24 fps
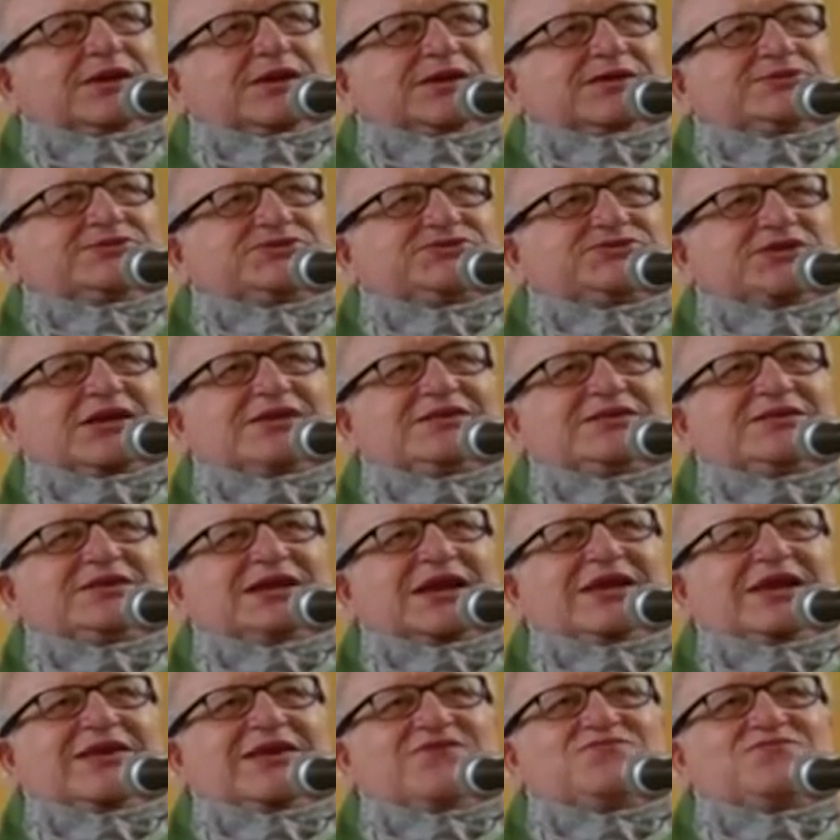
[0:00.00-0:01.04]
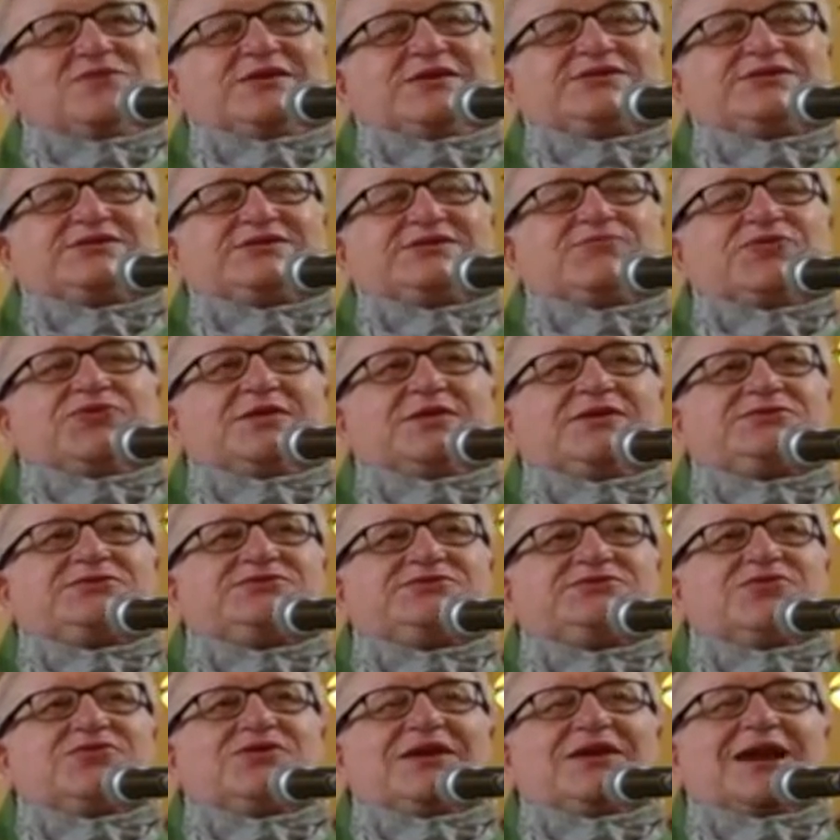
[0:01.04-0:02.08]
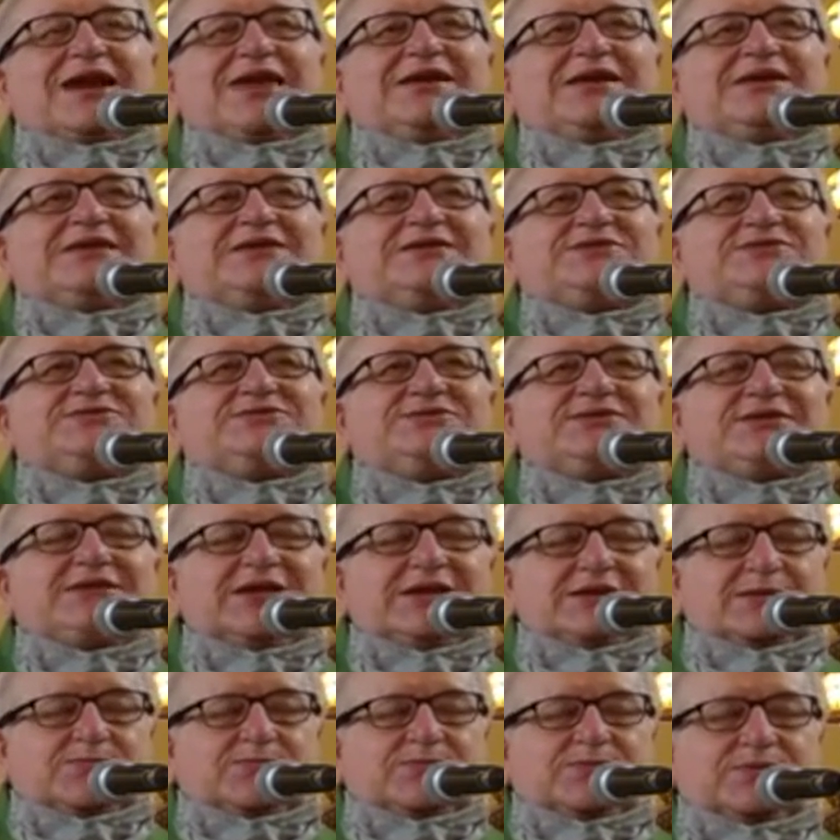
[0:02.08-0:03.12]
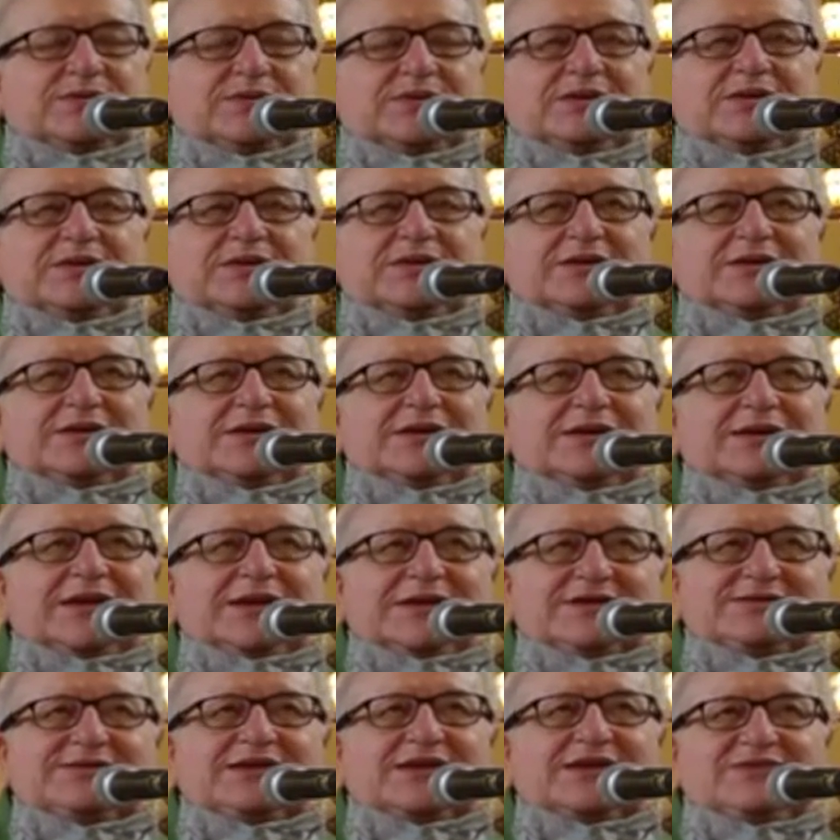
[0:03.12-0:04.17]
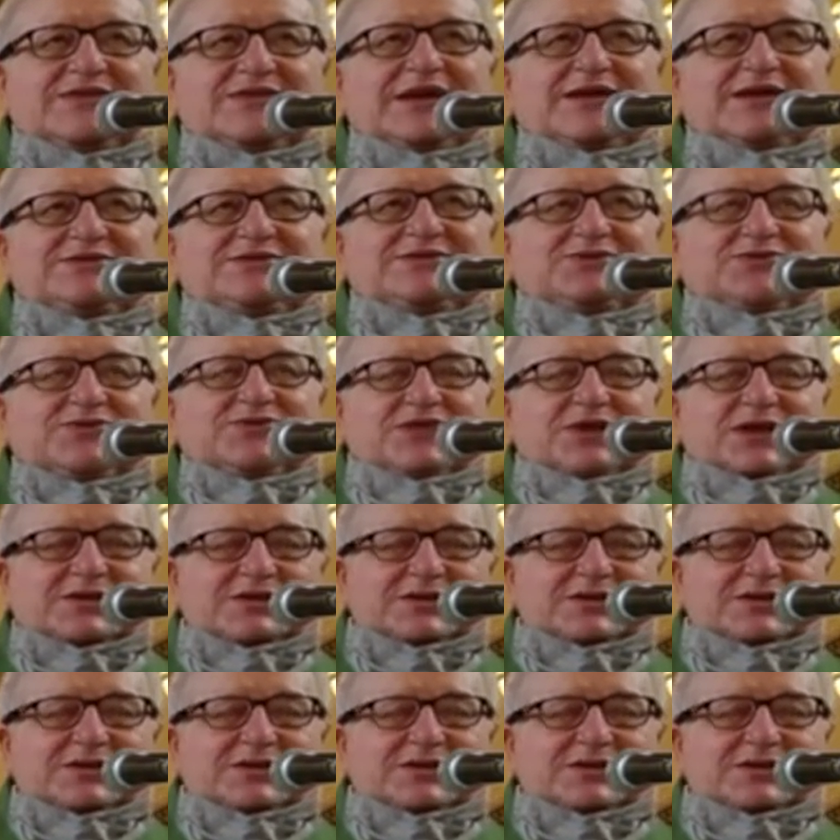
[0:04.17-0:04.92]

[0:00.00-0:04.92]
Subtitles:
She said, "They give me something so that I can sleep." I said, "That's good."